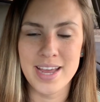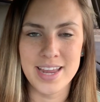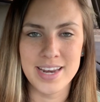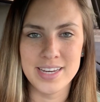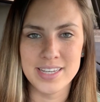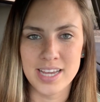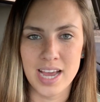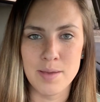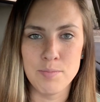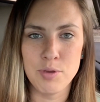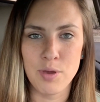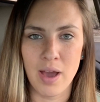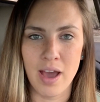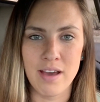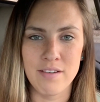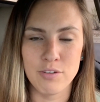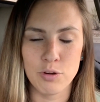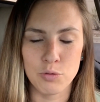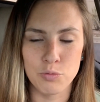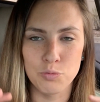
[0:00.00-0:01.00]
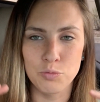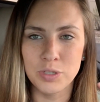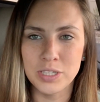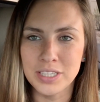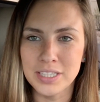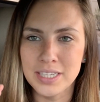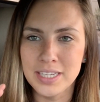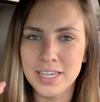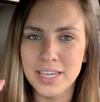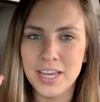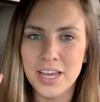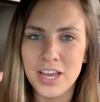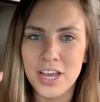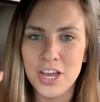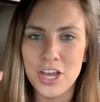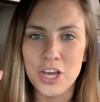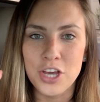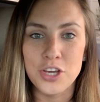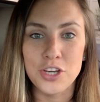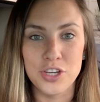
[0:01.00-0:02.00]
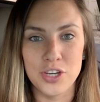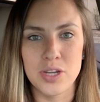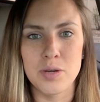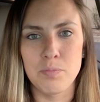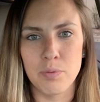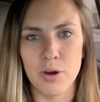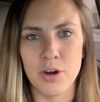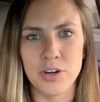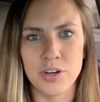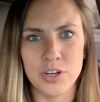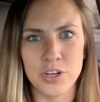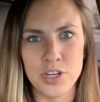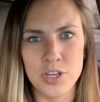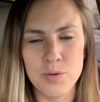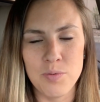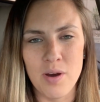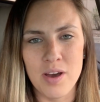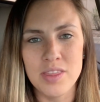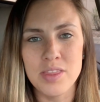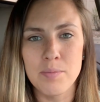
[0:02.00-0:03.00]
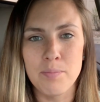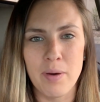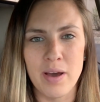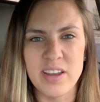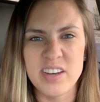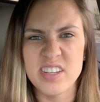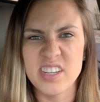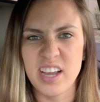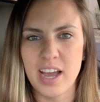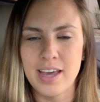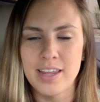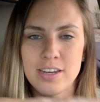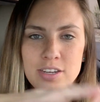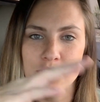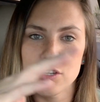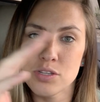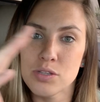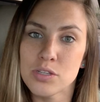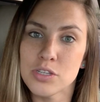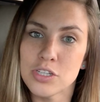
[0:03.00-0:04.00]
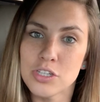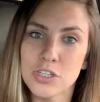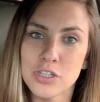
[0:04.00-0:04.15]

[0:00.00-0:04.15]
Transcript: Anytime you have a really good burger, you want the bun to kind of just